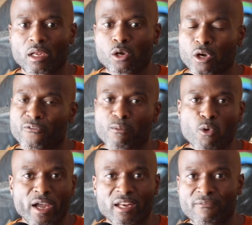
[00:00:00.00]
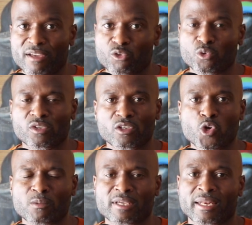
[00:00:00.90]
Looking for more individuals, you
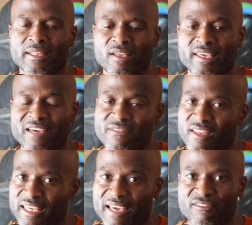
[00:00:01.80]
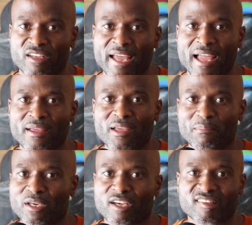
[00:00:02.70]
know what I'm saying, to give to that,
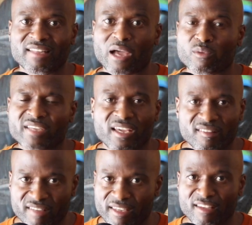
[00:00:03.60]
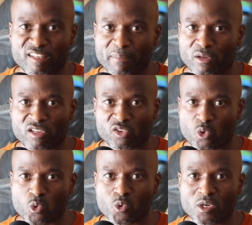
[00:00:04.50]
because it's not going to take us 10 years to build this
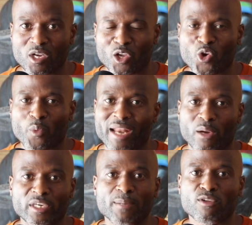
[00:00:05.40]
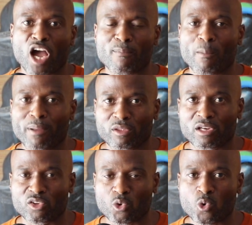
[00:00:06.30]
school. You know, we're not going to keep talking about
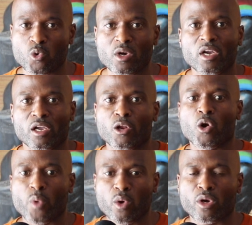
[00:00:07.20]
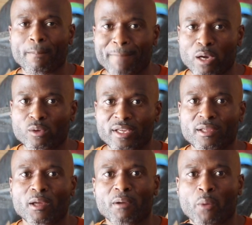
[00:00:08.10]
building a school. You know, we're going to build
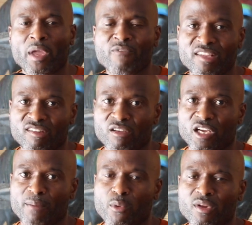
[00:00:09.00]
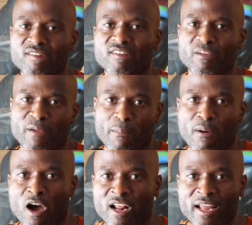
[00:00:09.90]
it, and we're reaching to the community to be a
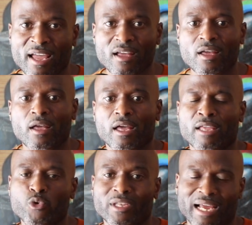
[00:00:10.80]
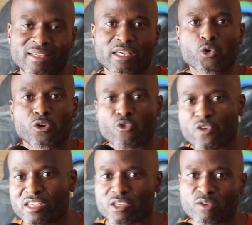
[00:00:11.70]
part of that. And you can, like I said, you can
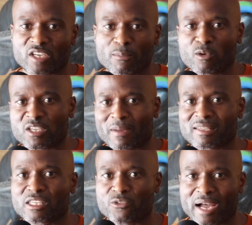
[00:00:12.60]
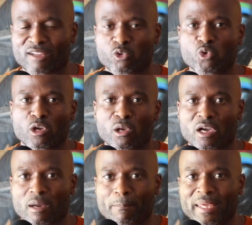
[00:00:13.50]
research Imhotep. I see Fire Tree. You can
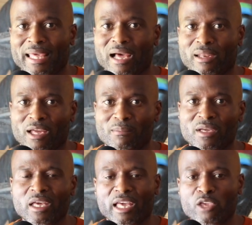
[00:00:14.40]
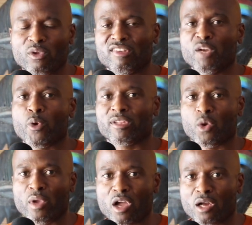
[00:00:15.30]
look up PLM, and you can see the work
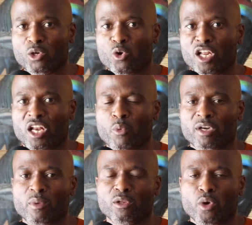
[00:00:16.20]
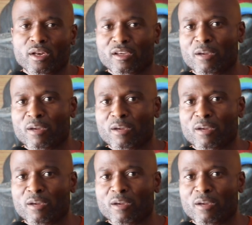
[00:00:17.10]
that we are doing, the work that we're doing in the